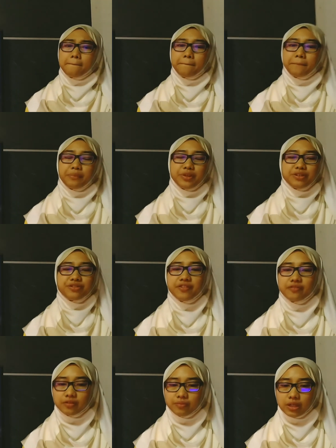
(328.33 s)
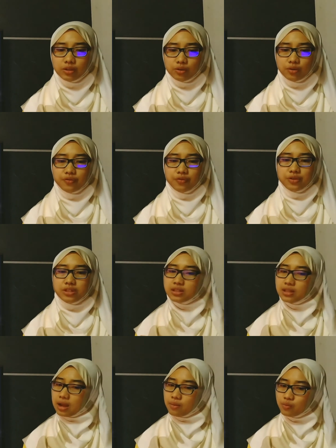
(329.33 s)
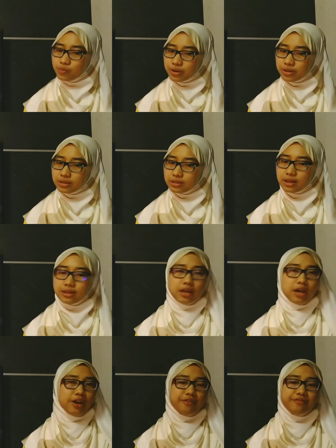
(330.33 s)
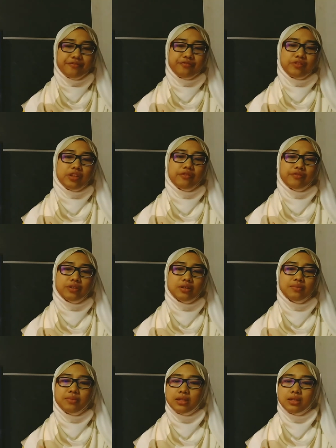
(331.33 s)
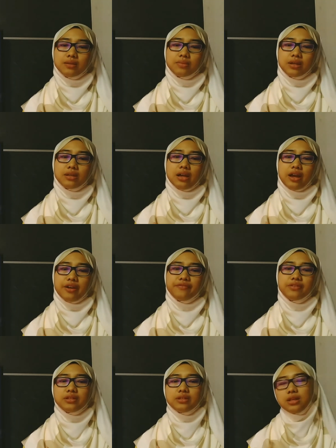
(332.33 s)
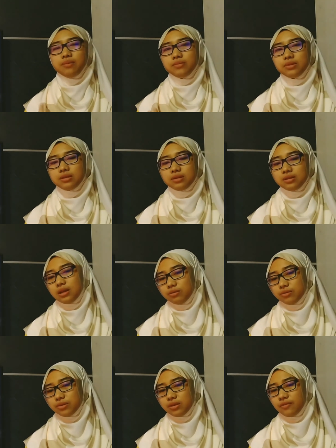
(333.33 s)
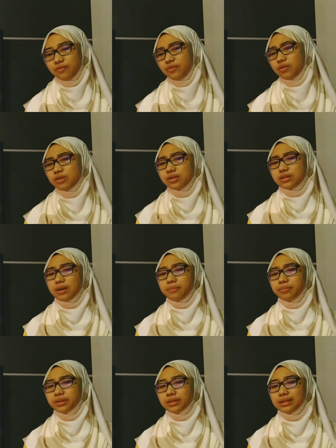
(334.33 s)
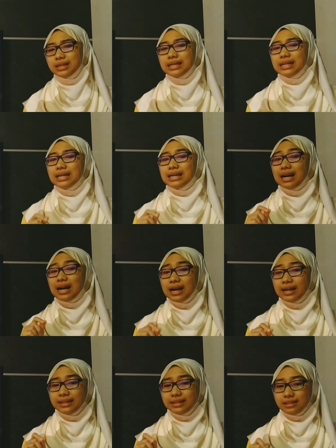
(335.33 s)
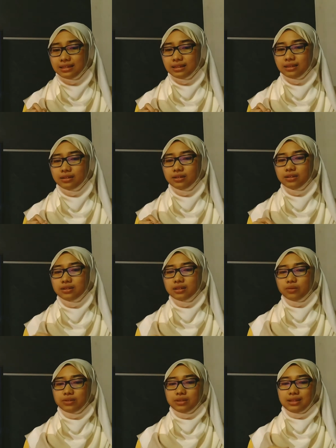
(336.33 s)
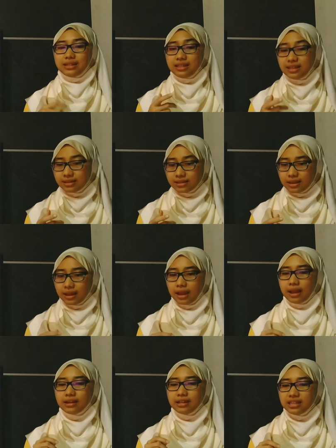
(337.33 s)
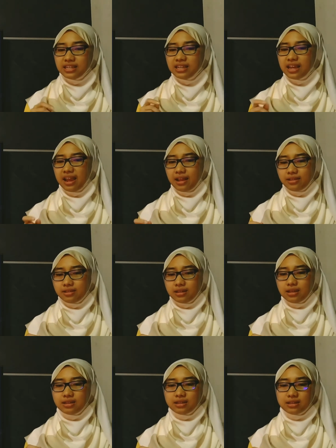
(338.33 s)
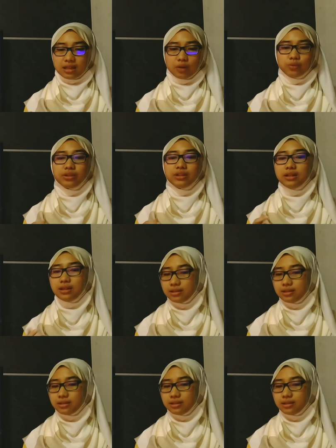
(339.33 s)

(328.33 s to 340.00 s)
Please refer below for some words that have different meaning but have the same sounds. For example, IT sounds it and EAT sound it.